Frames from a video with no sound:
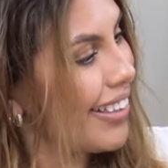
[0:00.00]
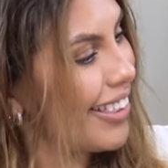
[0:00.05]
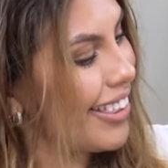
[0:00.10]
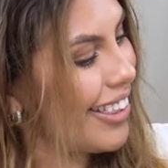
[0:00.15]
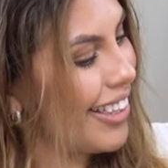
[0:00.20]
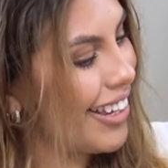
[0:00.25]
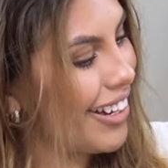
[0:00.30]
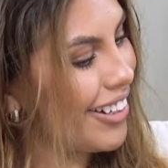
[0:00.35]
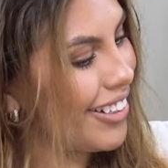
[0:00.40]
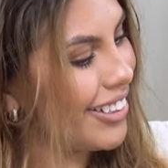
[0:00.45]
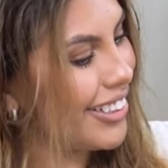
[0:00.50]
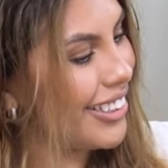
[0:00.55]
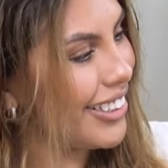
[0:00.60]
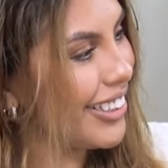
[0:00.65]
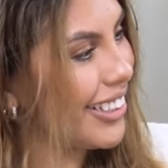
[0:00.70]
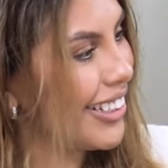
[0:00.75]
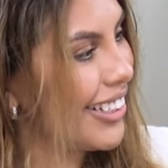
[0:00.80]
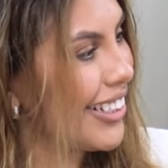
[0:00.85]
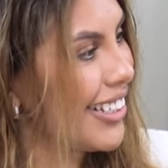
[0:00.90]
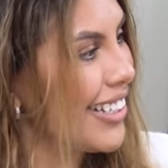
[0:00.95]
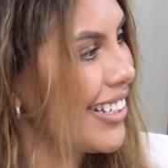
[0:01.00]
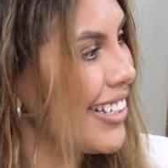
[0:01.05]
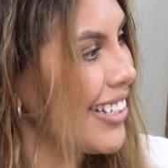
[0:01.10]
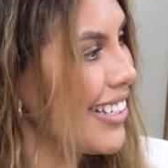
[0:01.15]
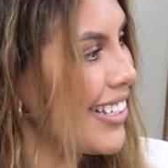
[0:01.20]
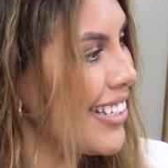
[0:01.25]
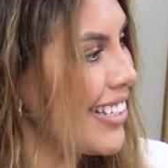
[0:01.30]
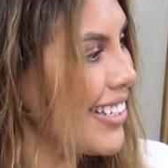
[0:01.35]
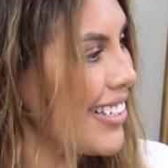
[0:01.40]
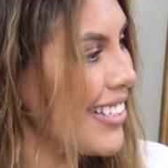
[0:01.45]
There she
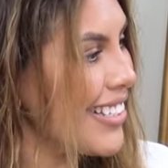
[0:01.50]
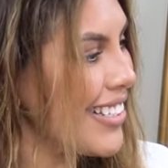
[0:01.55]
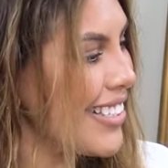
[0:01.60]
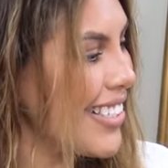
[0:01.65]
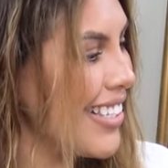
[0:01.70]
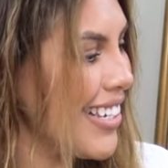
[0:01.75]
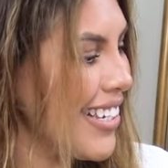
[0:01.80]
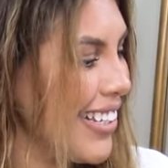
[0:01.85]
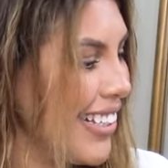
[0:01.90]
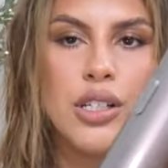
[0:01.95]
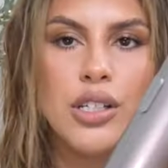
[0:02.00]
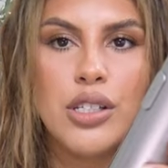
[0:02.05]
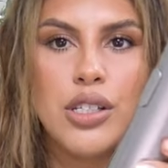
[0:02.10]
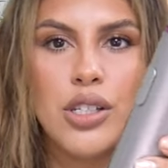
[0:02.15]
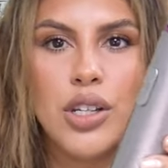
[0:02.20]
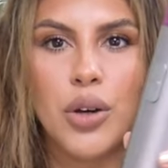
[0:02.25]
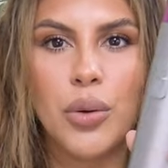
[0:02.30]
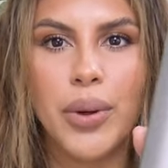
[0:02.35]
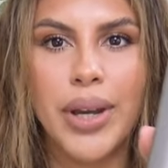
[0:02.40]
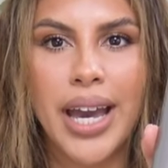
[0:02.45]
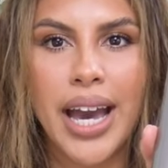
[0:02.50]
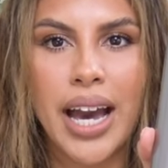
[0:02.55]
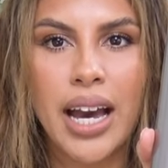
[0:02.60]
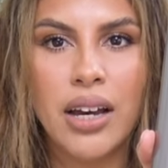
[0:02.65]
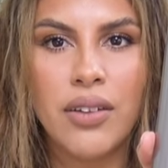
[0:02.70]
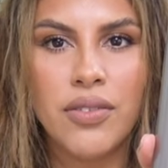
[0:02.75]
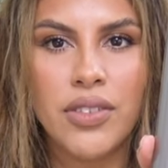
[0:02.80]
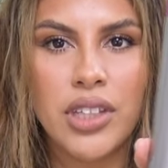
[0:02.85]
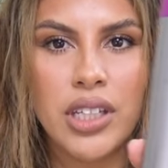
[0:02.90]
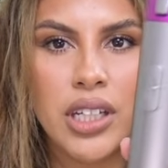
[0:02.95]
is. So we
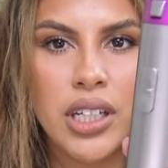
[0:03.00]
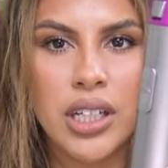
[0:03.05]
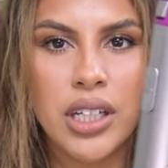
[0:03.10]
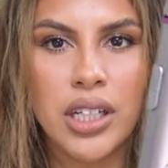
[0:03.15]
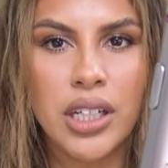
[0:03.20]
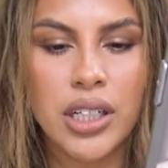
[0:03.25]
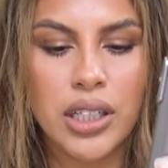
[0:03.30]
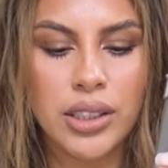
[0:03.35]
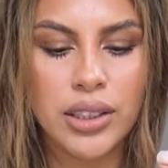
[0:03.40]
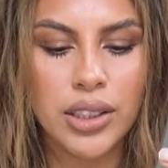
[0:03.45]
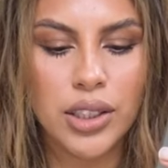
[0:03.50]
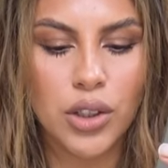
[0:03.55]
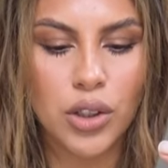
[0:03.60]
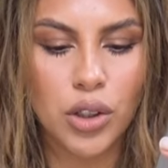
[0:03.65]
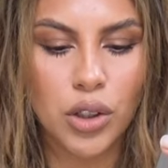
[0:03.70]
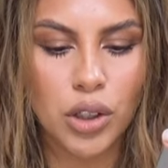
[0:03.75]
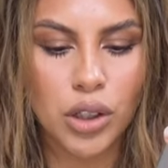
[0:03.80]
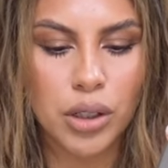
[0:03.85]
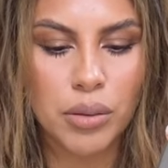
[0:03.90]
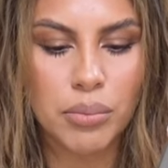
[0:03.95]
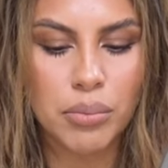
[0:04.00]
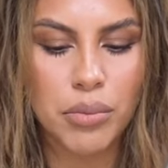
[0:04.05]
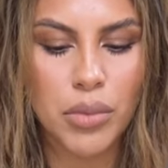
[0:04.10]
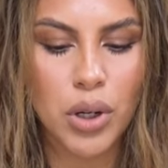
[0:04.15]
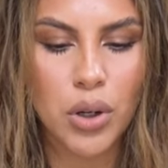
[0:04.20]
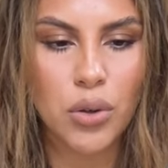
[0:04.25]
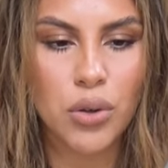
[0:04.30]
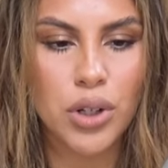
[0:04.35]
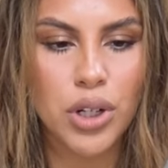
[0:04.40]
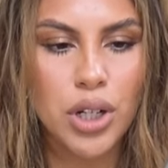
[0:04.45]
have the little
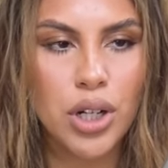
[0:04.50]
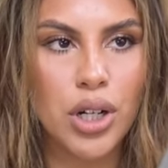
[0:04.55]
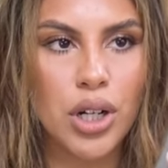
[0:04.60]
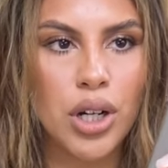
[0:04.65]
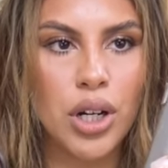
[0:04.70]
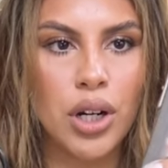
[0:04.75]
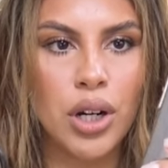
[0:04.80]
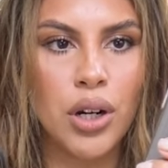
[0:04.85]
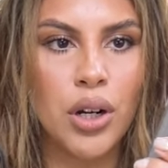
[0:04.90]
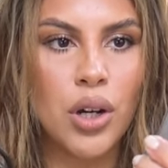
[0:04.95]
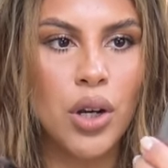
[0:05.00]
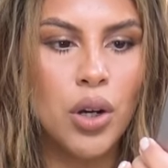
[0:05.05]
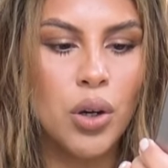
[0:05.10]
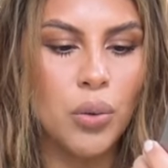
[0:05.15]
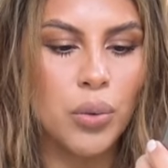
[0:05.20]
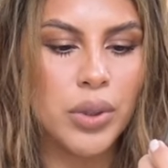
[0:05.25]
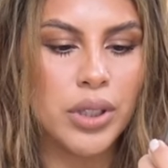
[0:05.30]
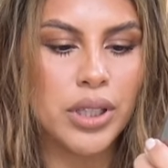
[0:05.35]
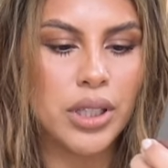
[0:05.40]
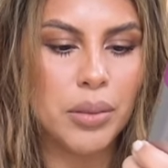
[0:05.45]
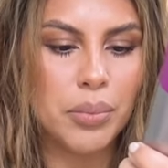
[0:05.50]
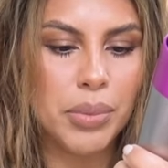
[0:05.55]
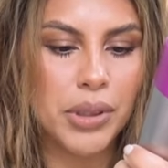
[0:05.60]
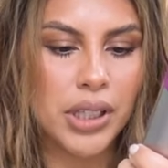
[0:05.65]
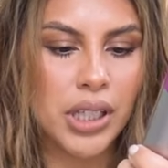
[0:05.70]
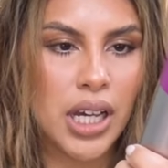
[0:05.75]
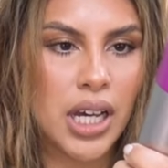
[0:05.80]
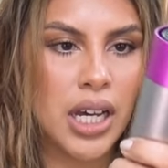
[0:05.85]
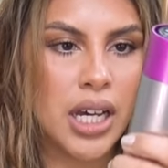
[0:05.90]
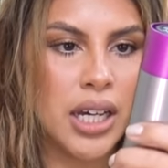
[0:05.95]
motor with the
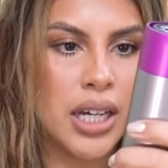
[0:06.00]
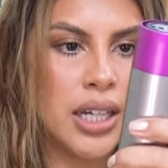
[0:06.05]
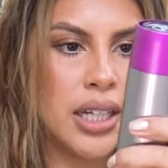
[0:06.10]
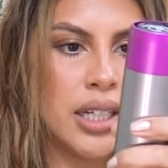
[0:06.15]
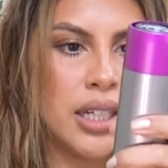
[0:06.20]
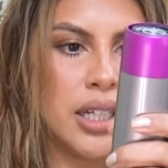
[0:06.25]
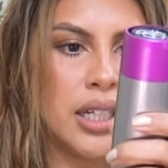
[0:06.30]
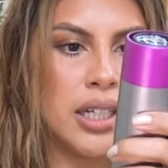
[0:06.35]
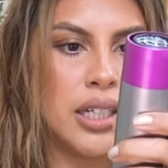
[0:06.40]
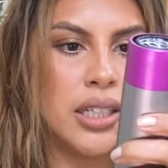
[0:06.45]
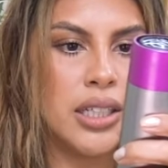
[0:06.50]
plug.